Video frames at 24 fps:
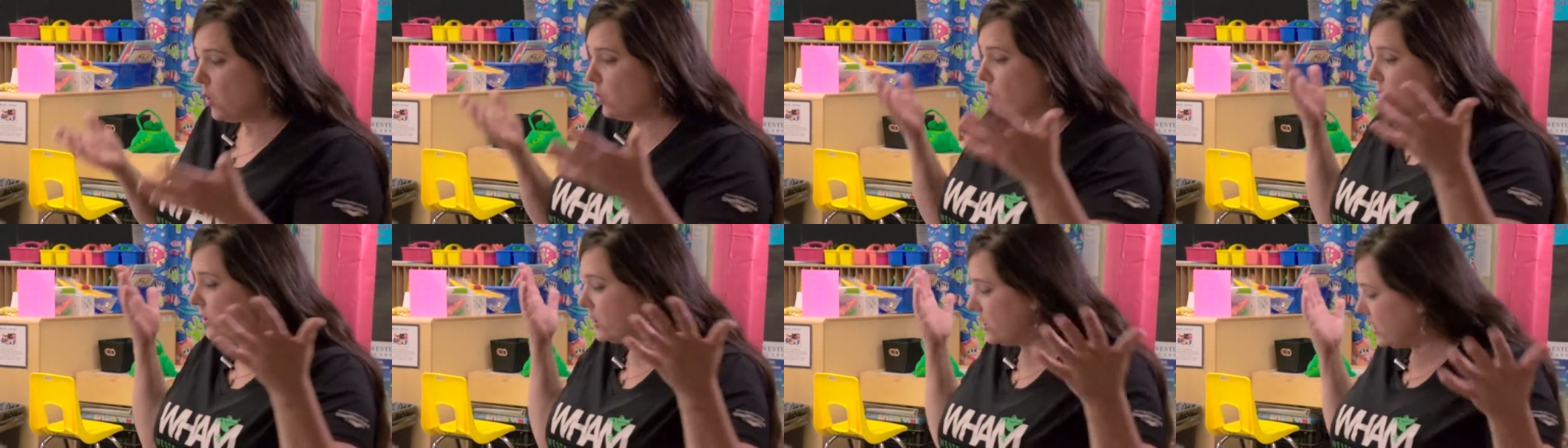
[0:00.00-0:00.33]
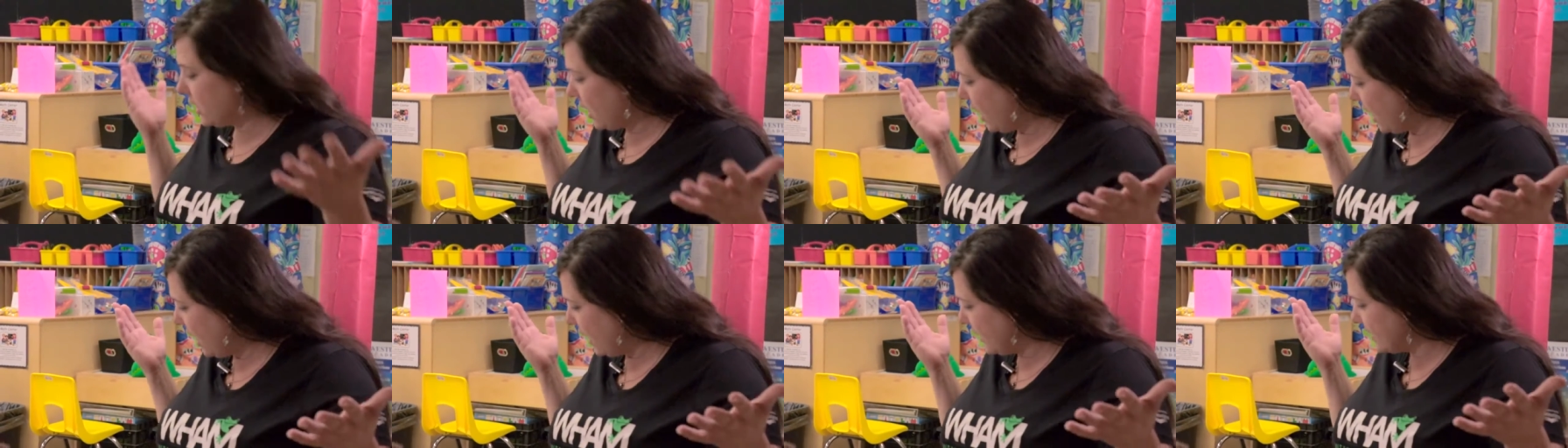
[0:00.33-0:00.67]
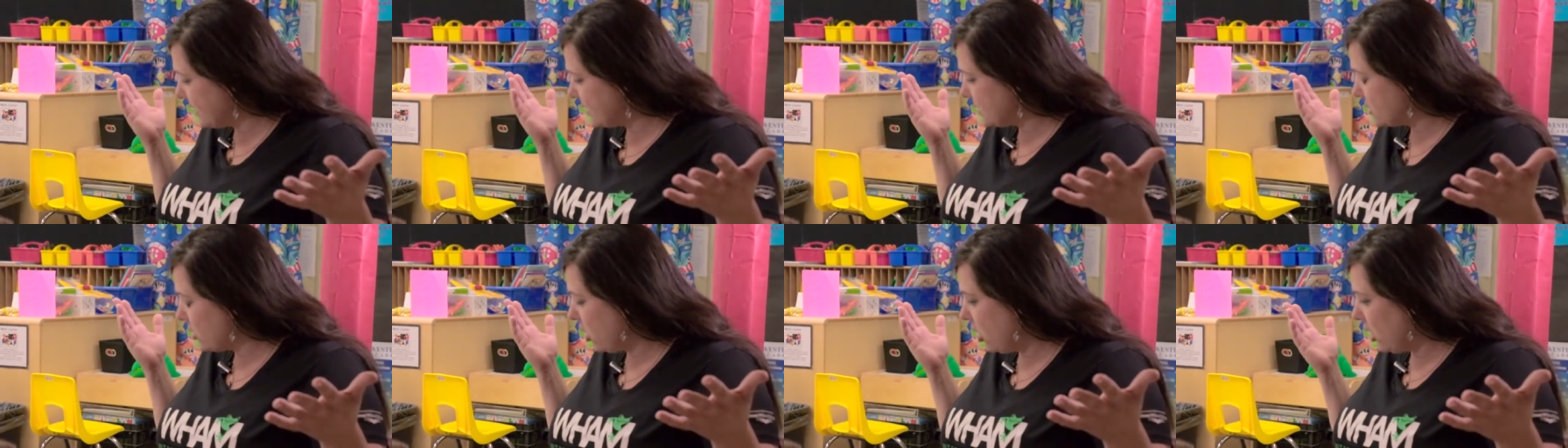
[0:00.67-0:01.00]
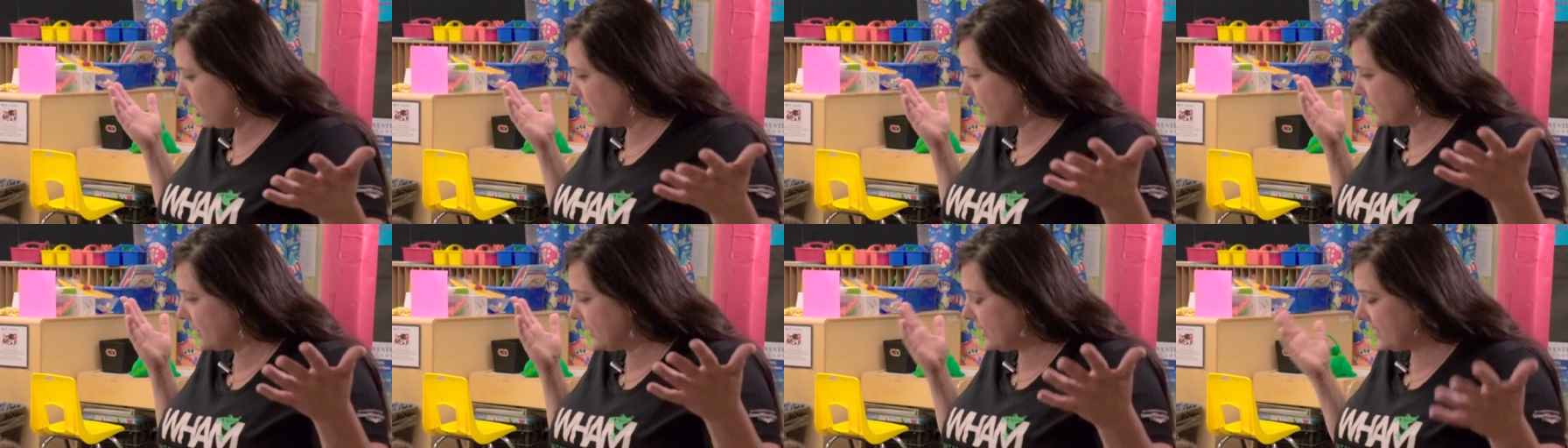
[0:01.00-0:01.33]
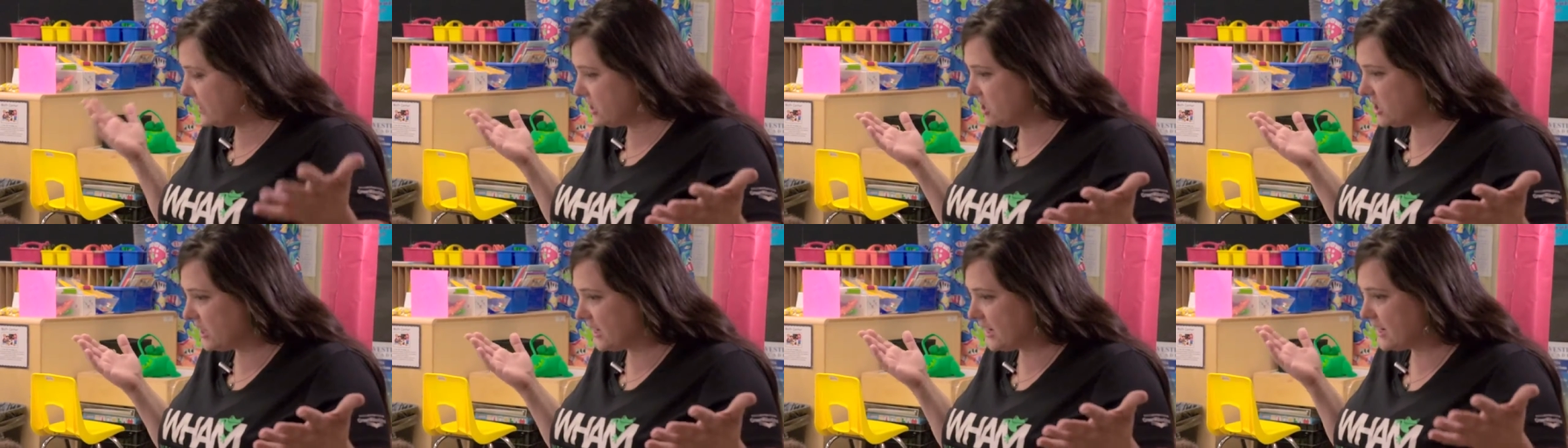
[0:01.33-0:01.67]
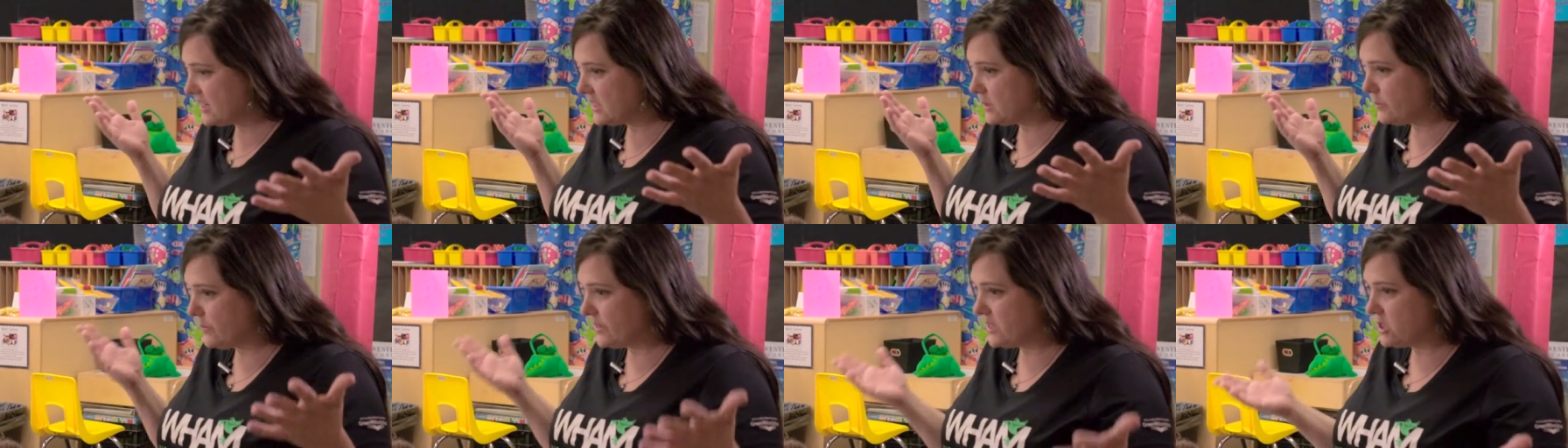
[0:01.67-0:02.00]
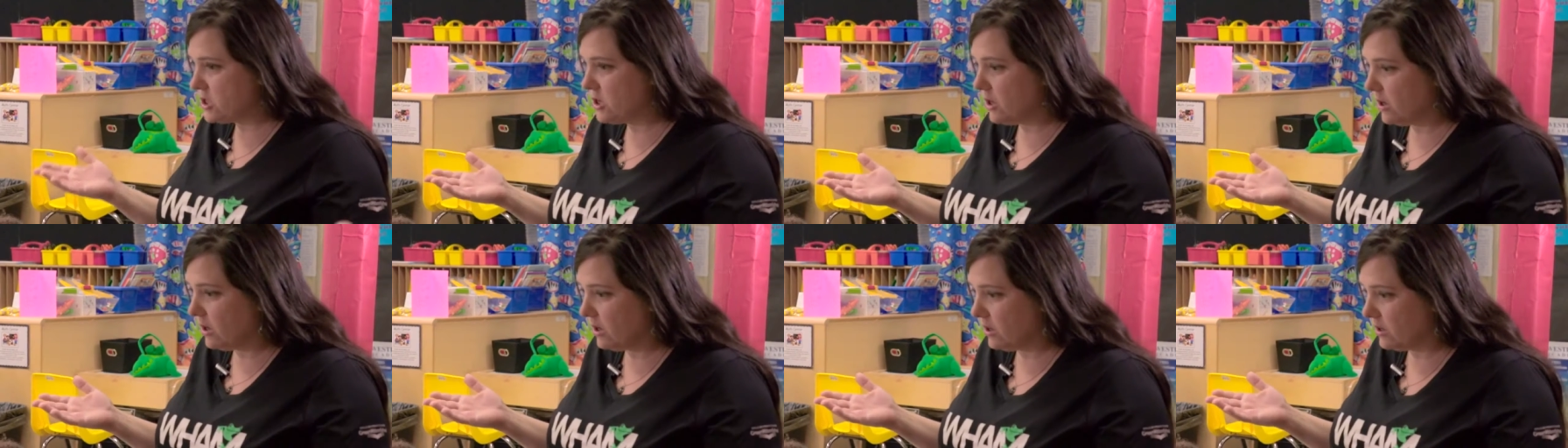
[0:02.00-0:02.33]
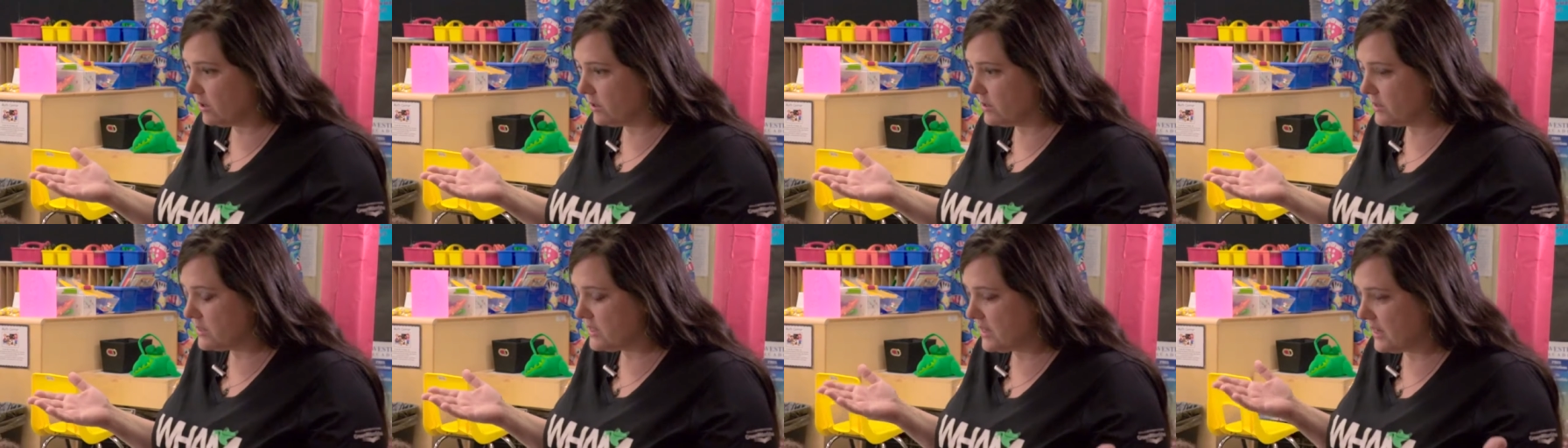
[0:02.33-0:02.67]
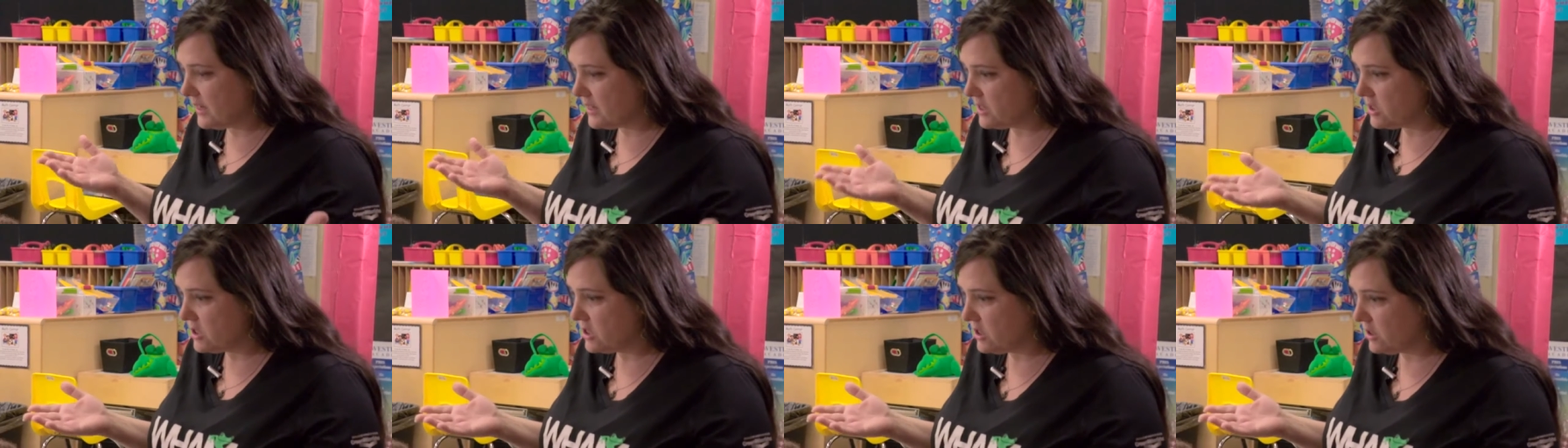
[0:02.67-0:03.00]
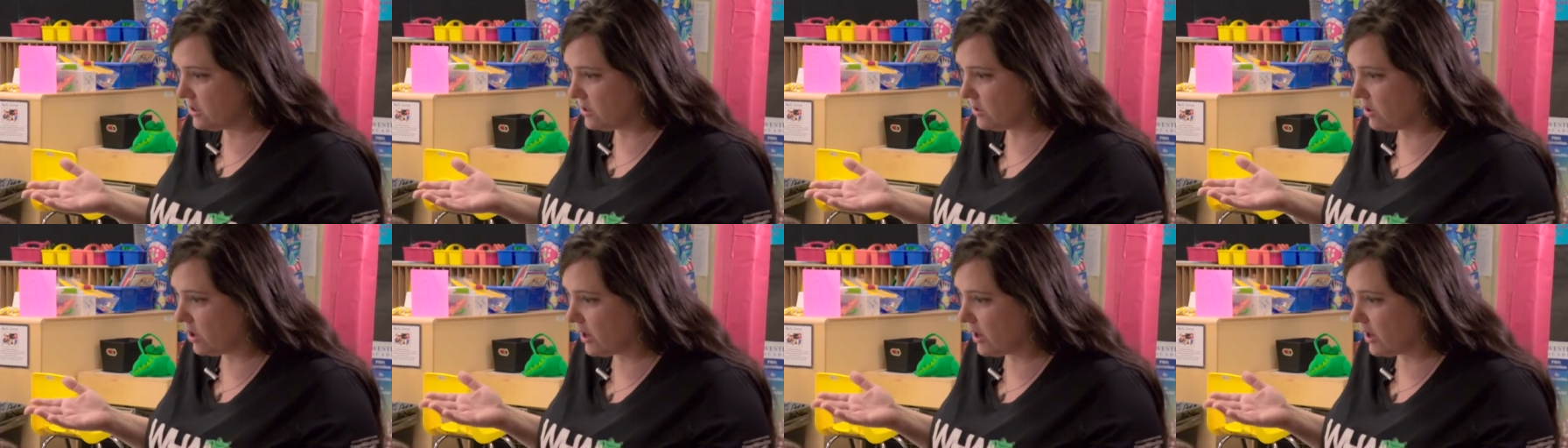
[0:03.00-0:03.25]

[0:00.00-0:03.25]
Well, you guys, our kitchen has been turned into,